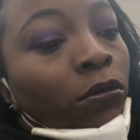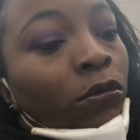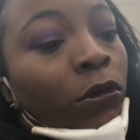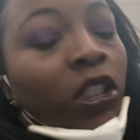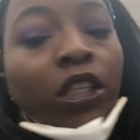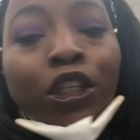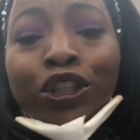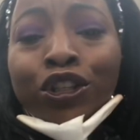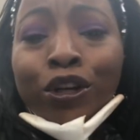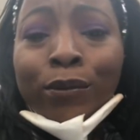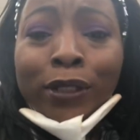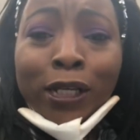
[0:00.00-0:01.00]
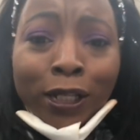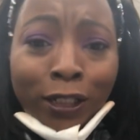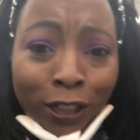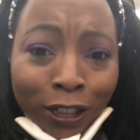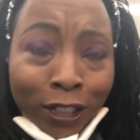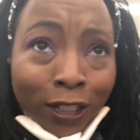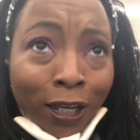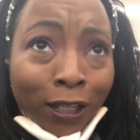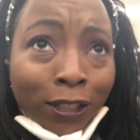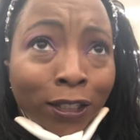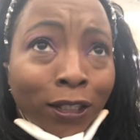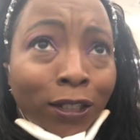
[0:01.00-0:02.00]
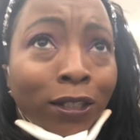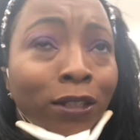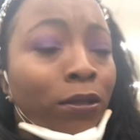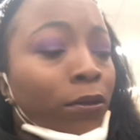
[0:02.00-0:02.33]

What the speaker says: It says dermatologist tested.